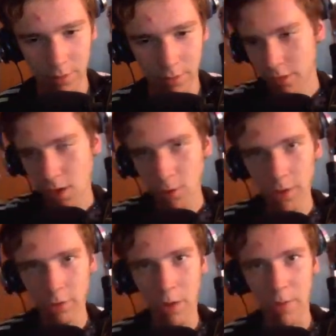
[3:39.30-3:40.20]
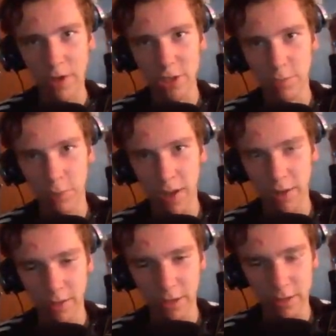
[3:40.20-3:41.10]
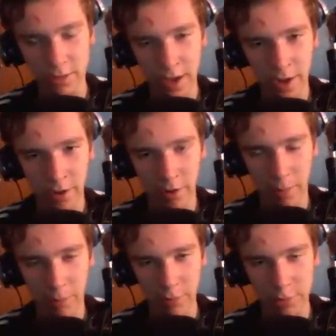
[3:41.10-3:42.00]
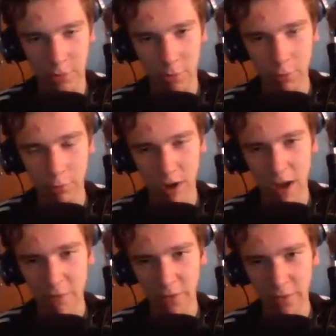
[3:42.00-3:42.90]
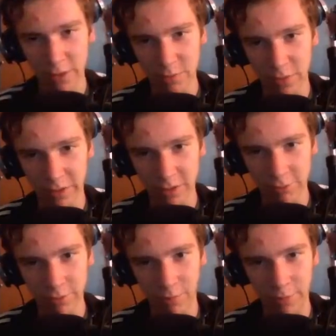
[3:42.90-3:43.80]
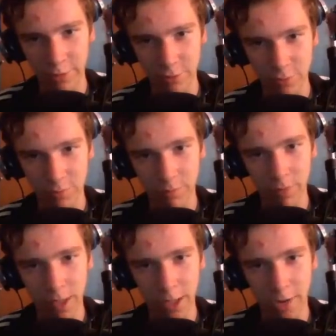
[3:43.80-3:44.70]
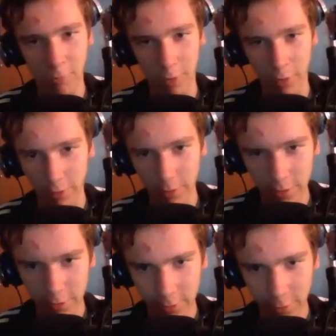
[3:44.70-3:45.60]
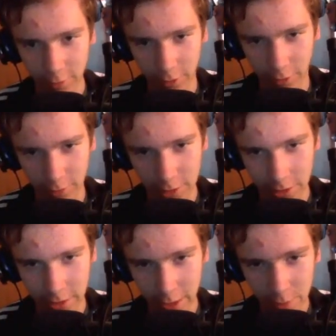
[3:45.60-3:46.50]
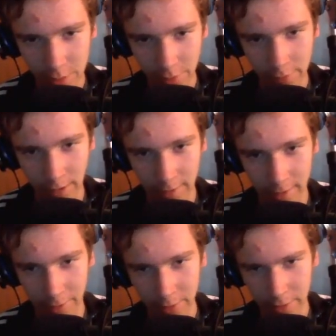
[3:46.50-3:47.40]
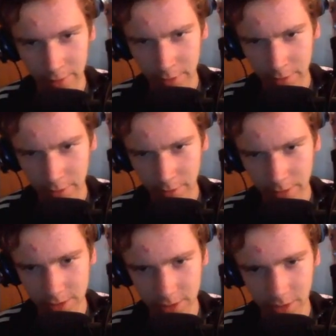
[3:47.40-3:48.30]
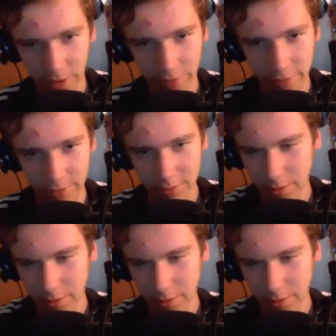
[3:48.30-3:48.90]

holy crap, I just spent an entire episode crafting this piece of rubbish, which may not work. Who knows? We'll find out. Let's see about this.